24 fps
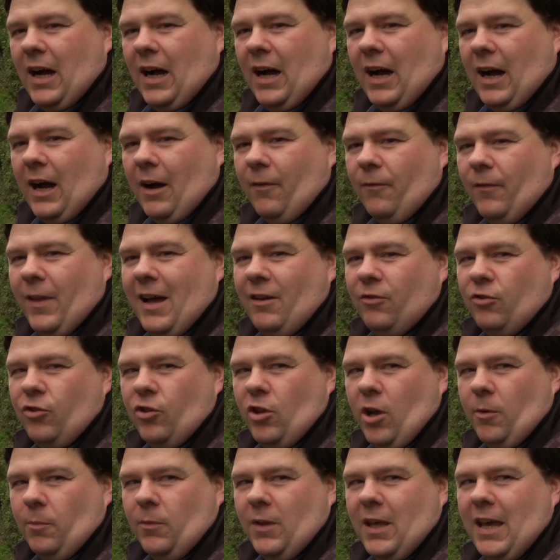I've now
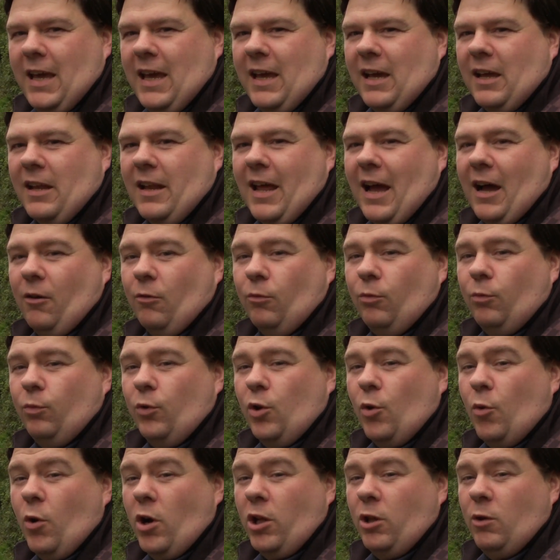stopped here. Now
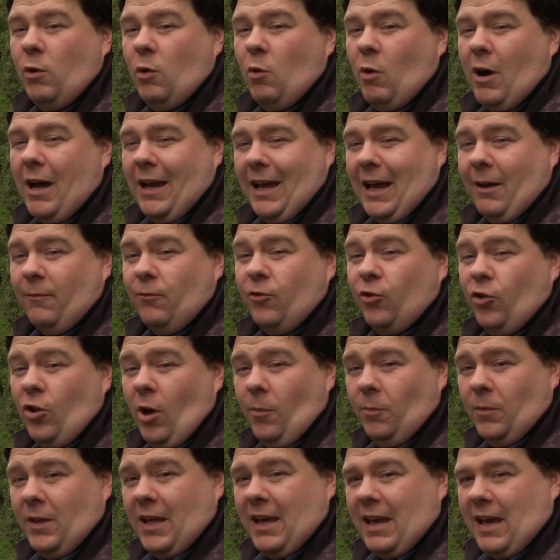you're wondering why I have
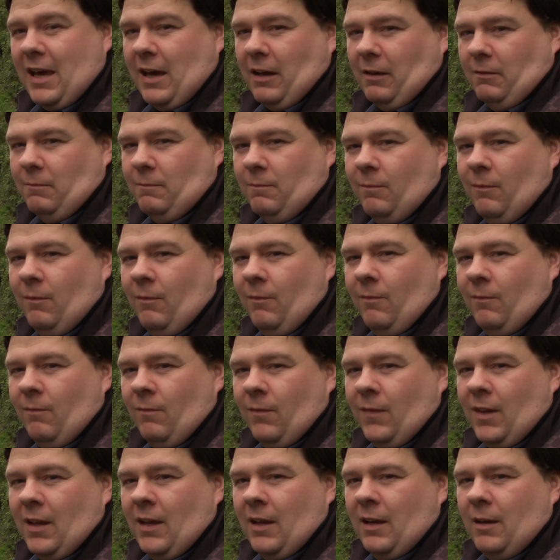stopped here,
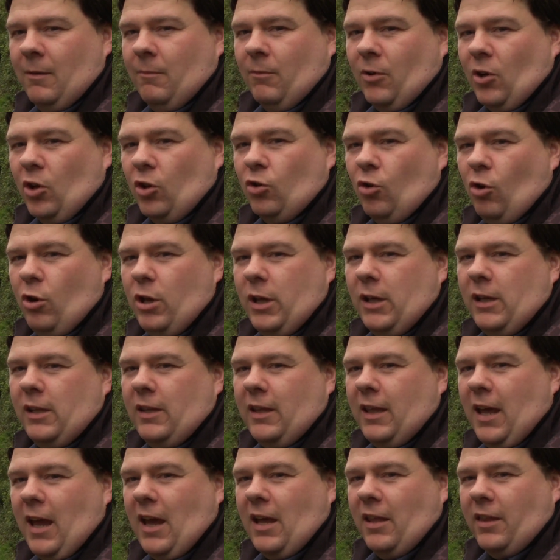because all you can
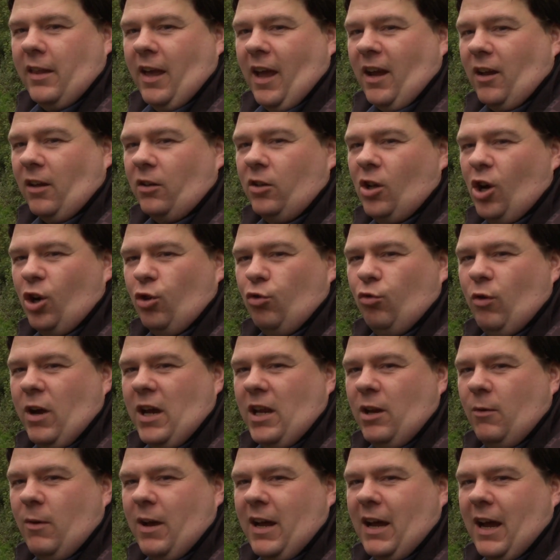see is like a lot of
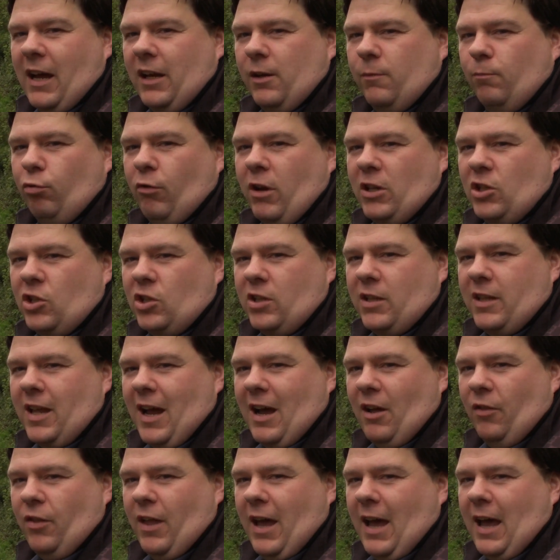greenery and a bridge
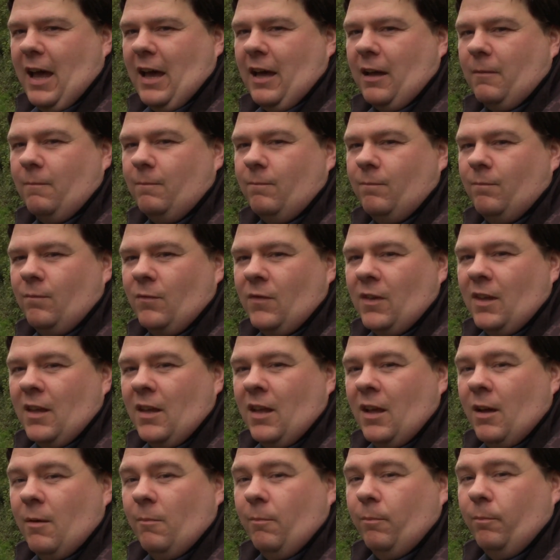down there.
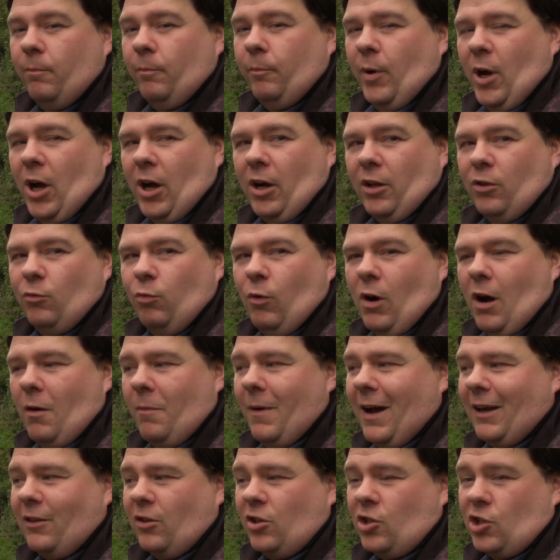But what I'm
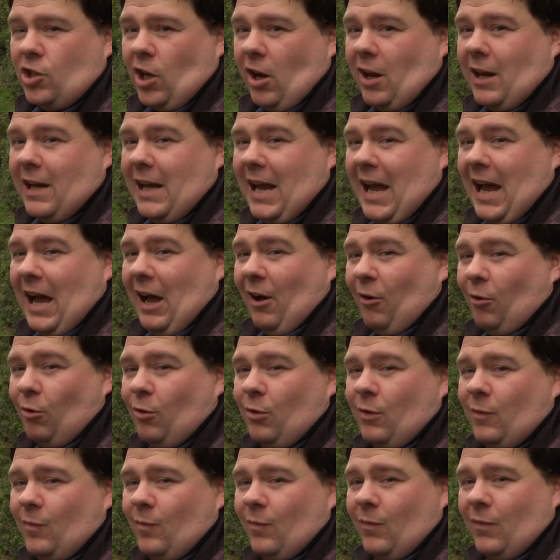about to show you now
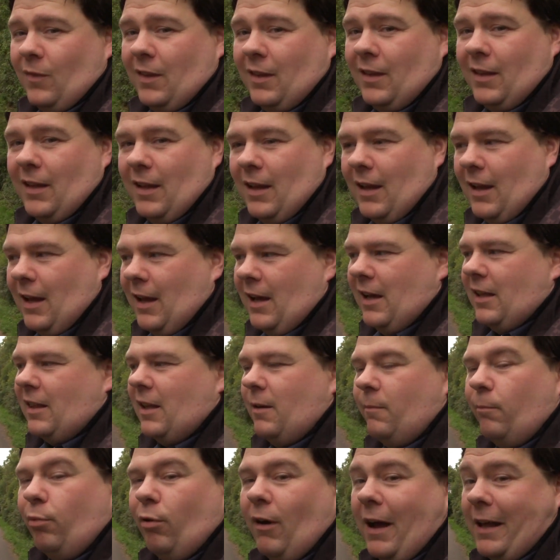is
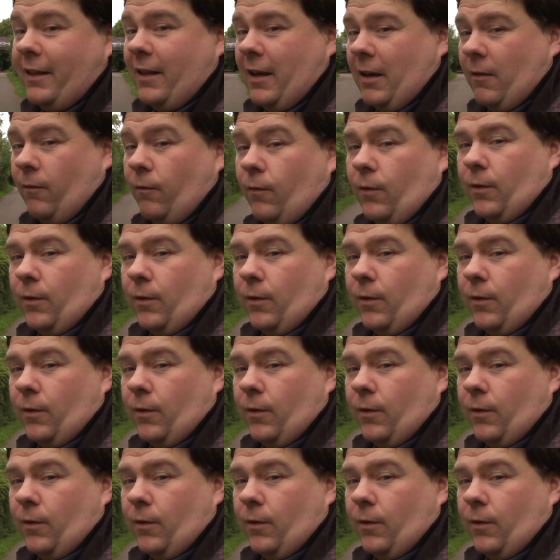impressive.